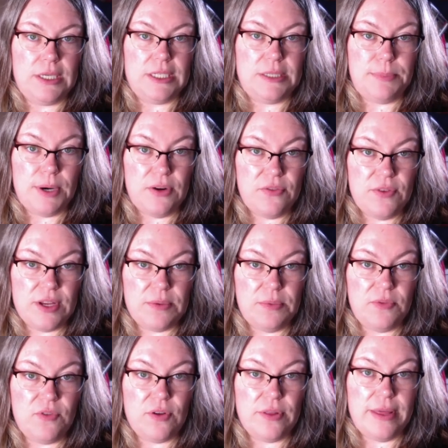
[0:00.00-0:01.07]
is perfect
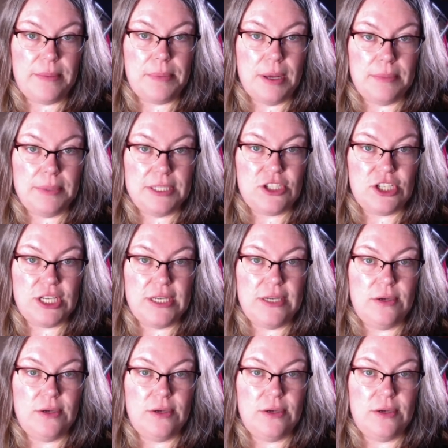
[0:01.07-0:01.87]
before they publish it,